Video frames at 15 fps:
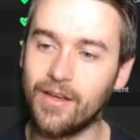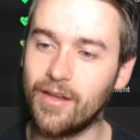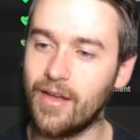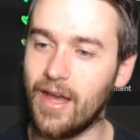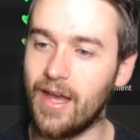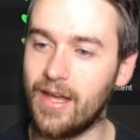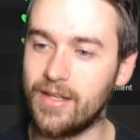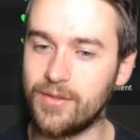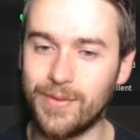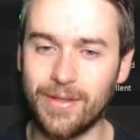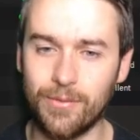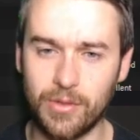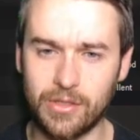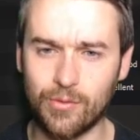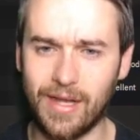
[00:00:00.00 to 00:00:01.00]
And
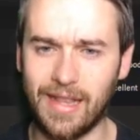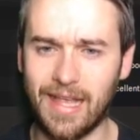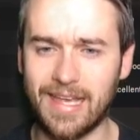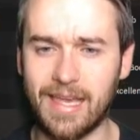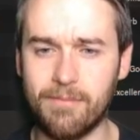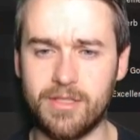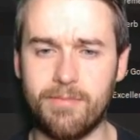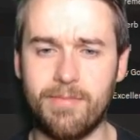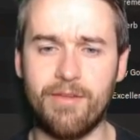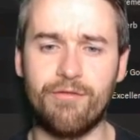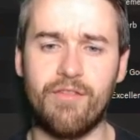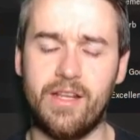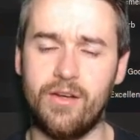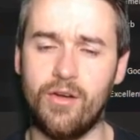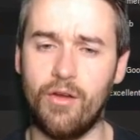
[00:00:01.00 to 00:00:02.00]
we'd quite like him to be
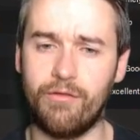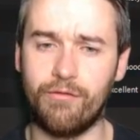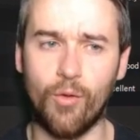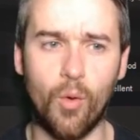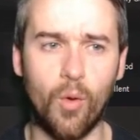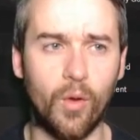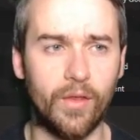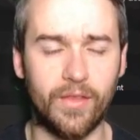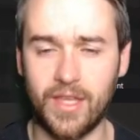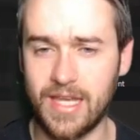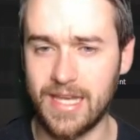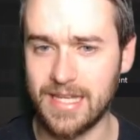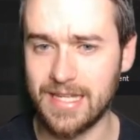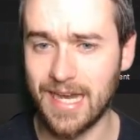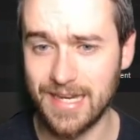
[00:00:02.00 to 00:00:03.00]
fit enough for the
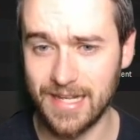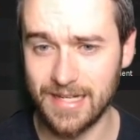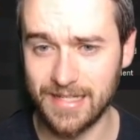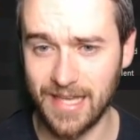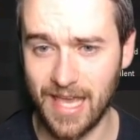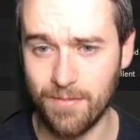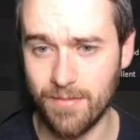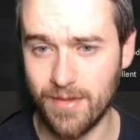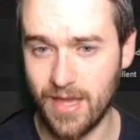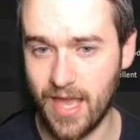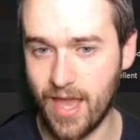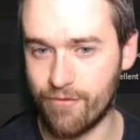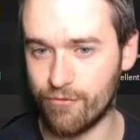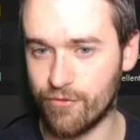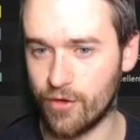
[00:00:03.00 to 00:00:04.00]
United game
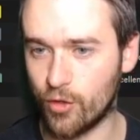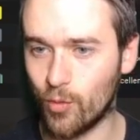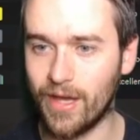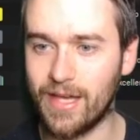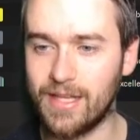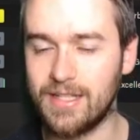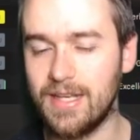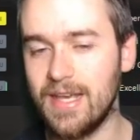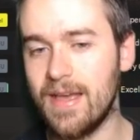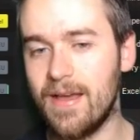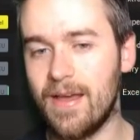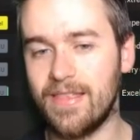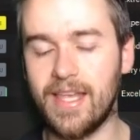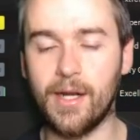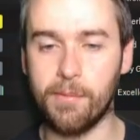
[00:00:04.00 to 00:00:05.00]
if required.
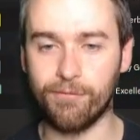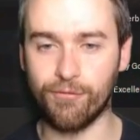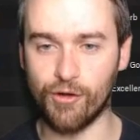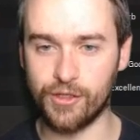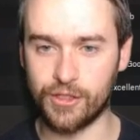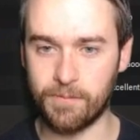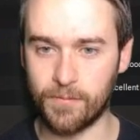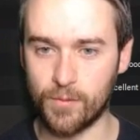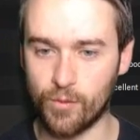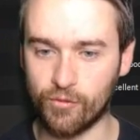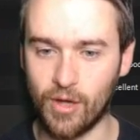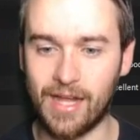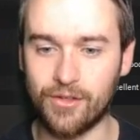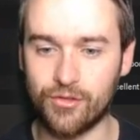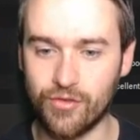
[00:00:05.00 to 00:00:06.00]
Then up front, we've
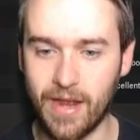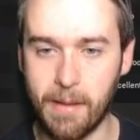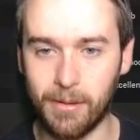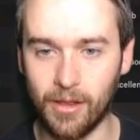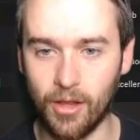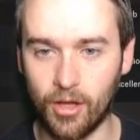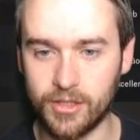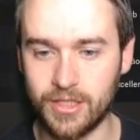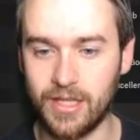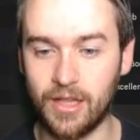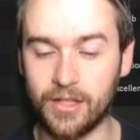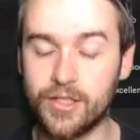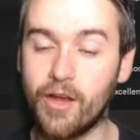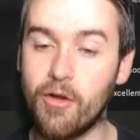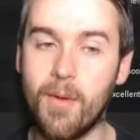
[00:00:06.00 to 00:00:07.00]
got Andrea Bellotti.
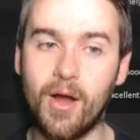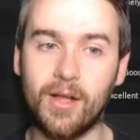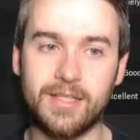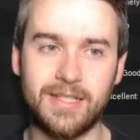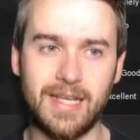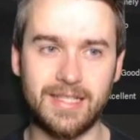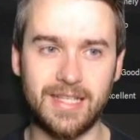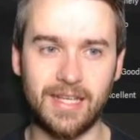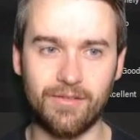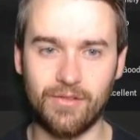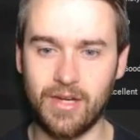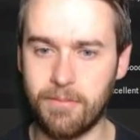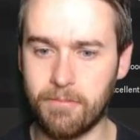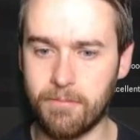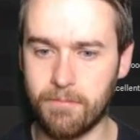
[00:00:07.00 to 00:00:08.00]
Lautaro Martinez didn't
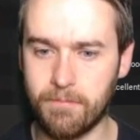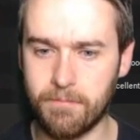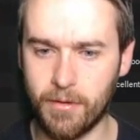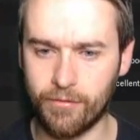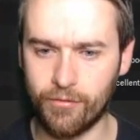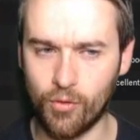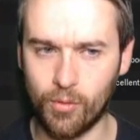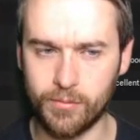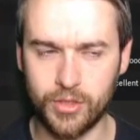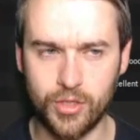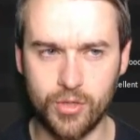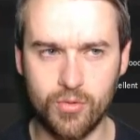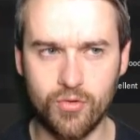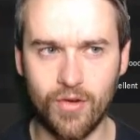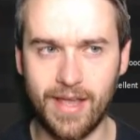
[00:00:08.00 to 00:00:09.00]
really perform
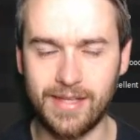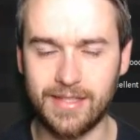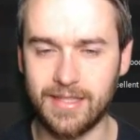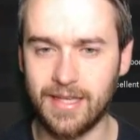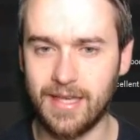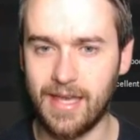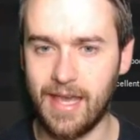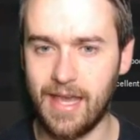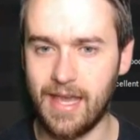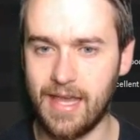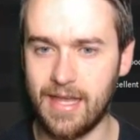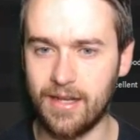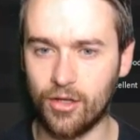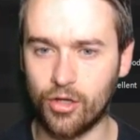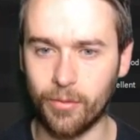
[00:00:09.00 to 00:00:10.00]
too great
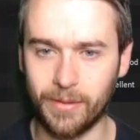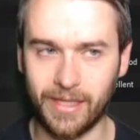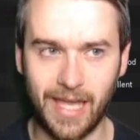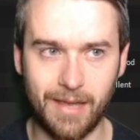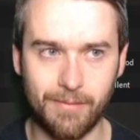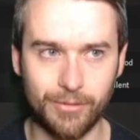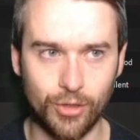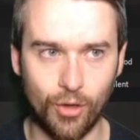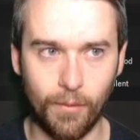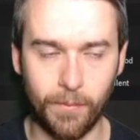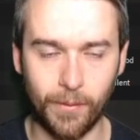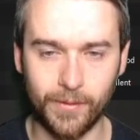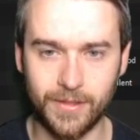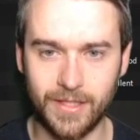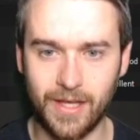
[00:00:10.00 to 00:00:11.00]
in a couple of games up
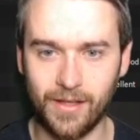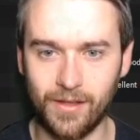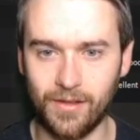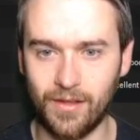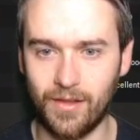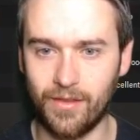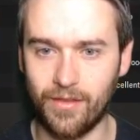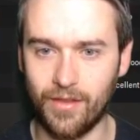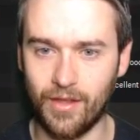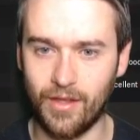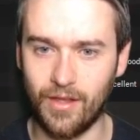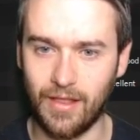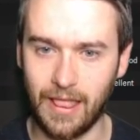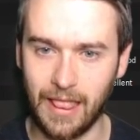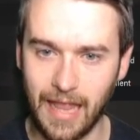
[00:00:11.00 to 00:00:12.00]
until
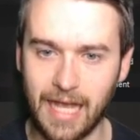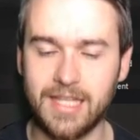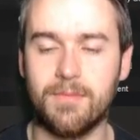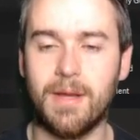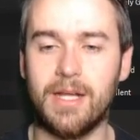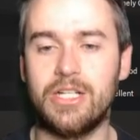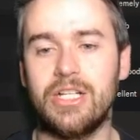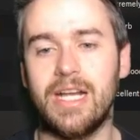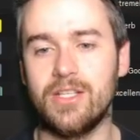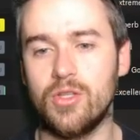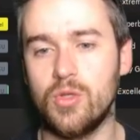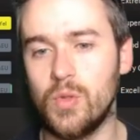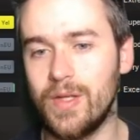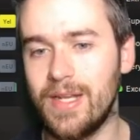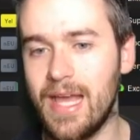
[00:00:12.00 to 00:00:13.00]
the last match against
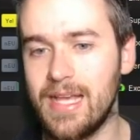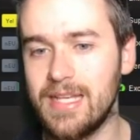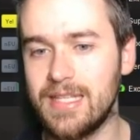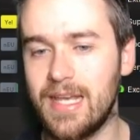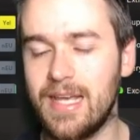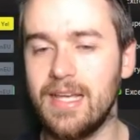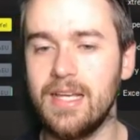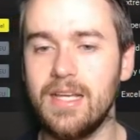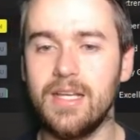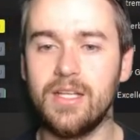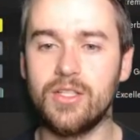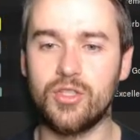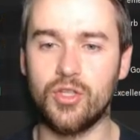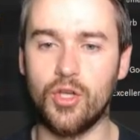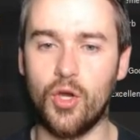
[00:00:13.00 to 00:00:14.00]
Udinese.
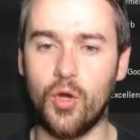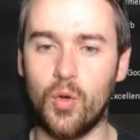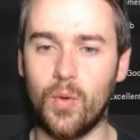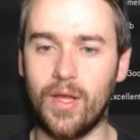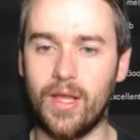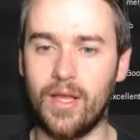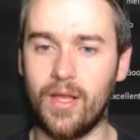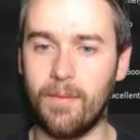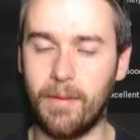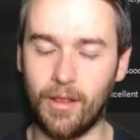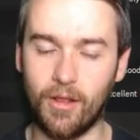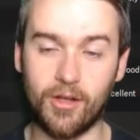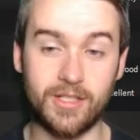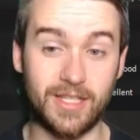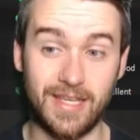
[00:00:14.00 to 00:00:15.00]
So
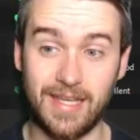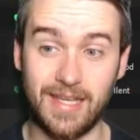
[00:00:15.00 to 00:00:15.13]
Bellotti